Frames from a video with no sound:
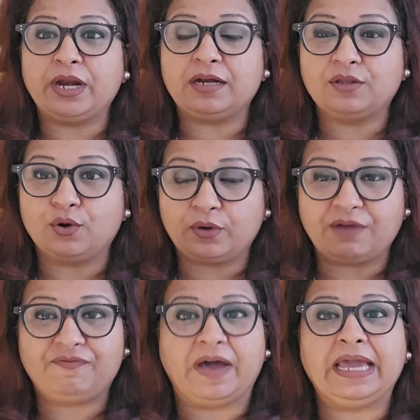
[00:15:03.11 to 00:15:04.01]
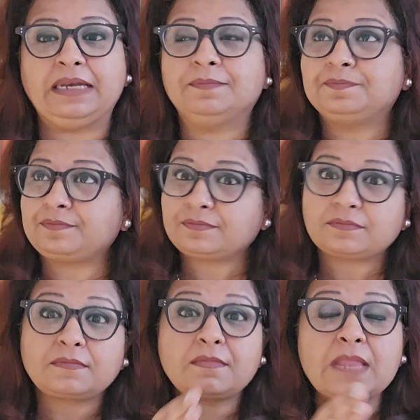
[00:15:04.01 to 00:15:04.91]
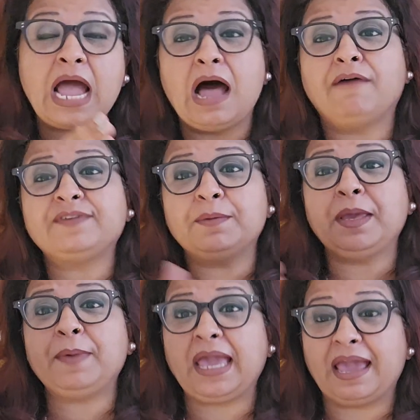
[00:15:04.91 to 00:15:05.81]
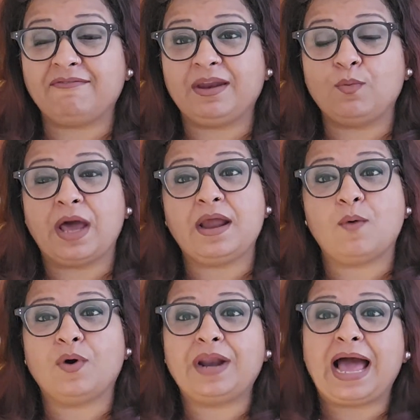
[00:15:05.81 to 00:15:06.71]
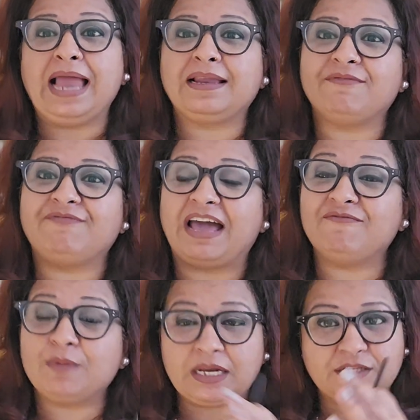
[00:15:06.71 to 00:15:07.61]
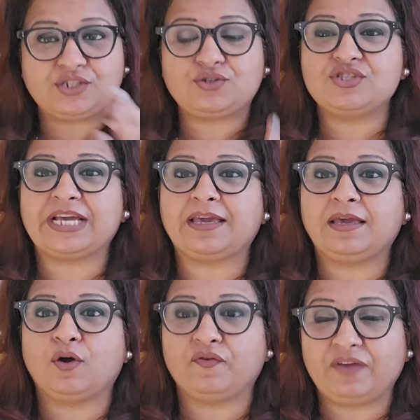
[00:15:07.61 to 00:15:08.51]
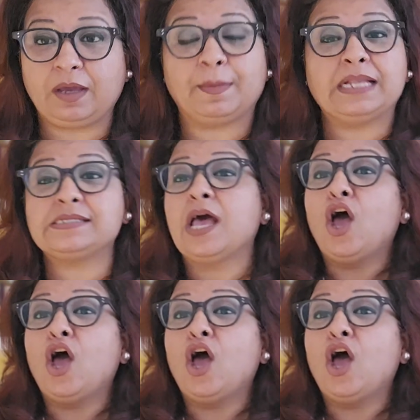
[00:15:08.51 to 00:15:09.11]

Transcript: it that, okay, fine, after maybe every 1 hour I'll give 5 minutes to checking your emails.